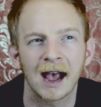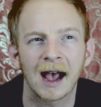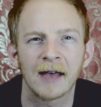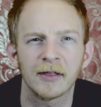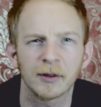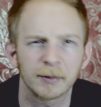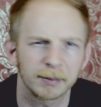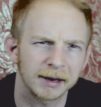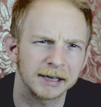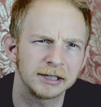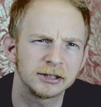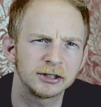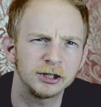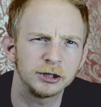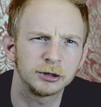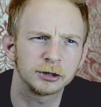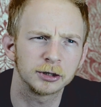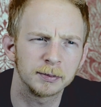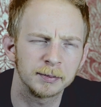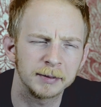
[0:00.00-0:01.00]
And the place that
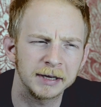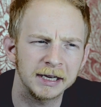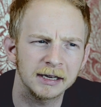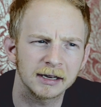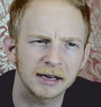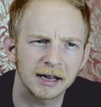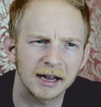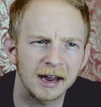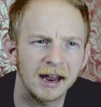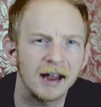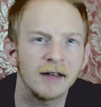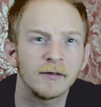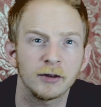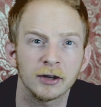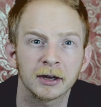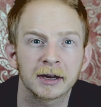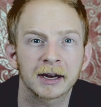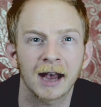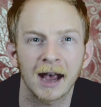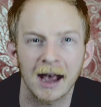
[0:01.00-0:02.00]
you should meet, if
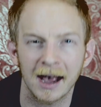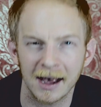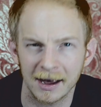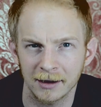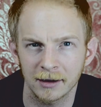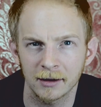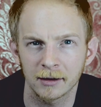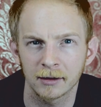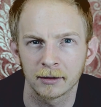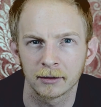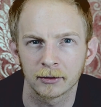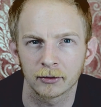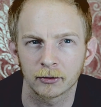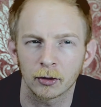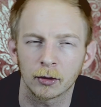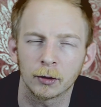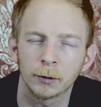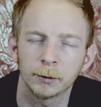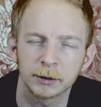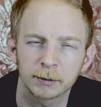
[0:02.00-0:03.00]
you can,
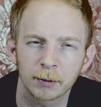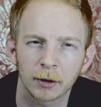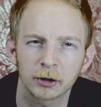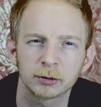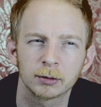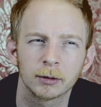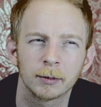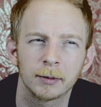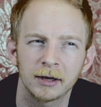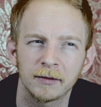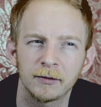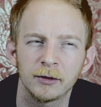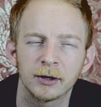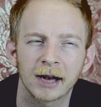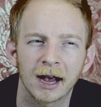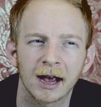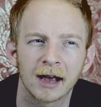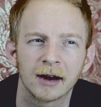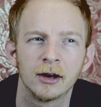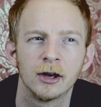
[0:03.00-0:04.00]
not always possible, but if you
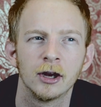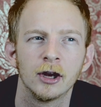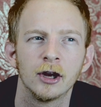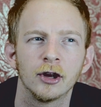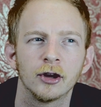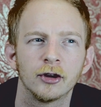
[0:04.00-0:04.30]
can,